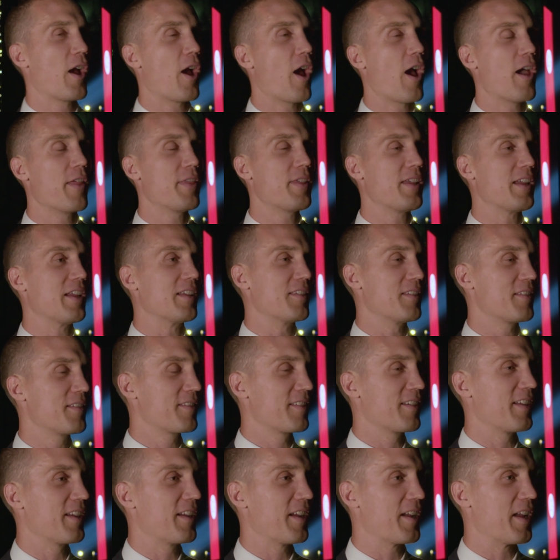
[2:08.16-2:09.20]
I think
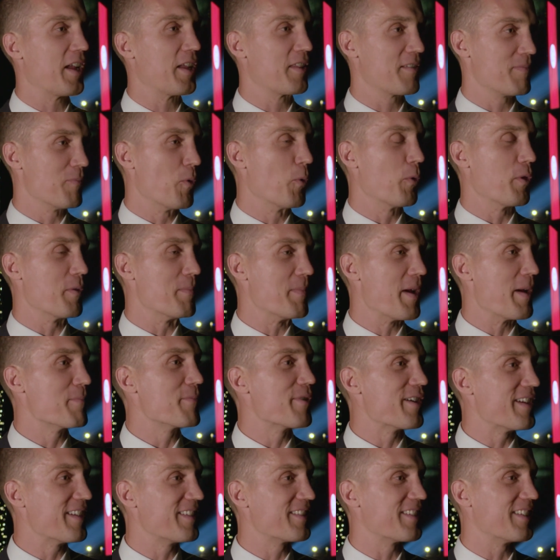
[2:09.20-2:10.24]
it's more the
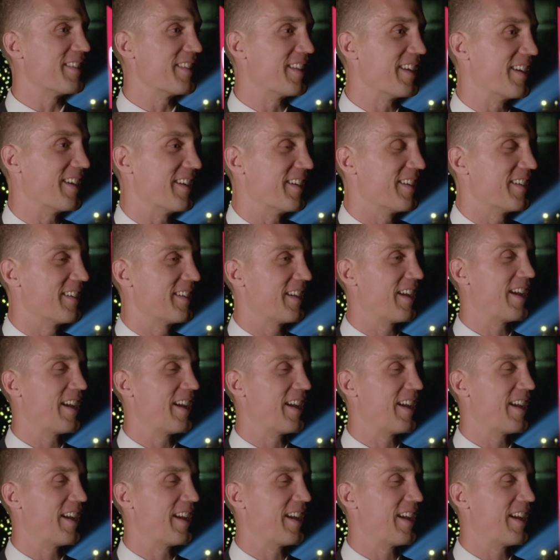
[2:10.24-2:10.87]
memories and the